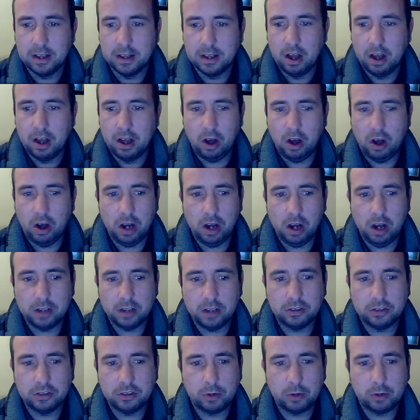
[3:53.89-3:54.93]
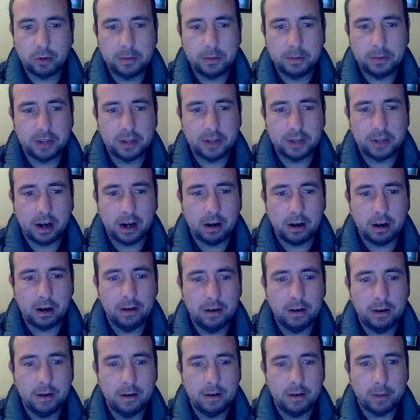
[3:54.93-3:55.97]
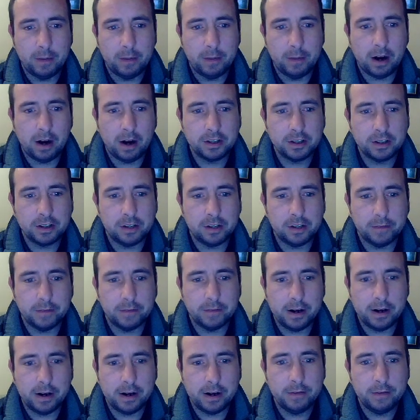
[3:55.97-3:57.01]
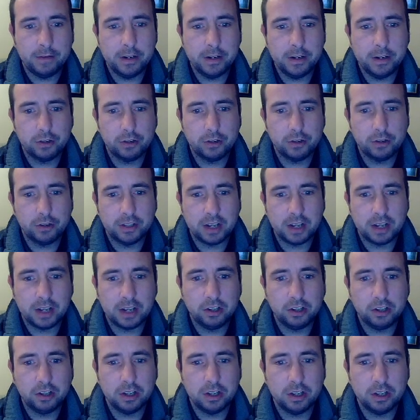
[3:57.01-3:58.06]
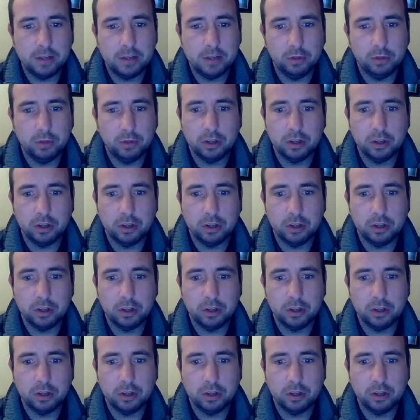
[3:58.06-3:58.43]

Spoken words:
Unlocking scripts are part of every transaction input.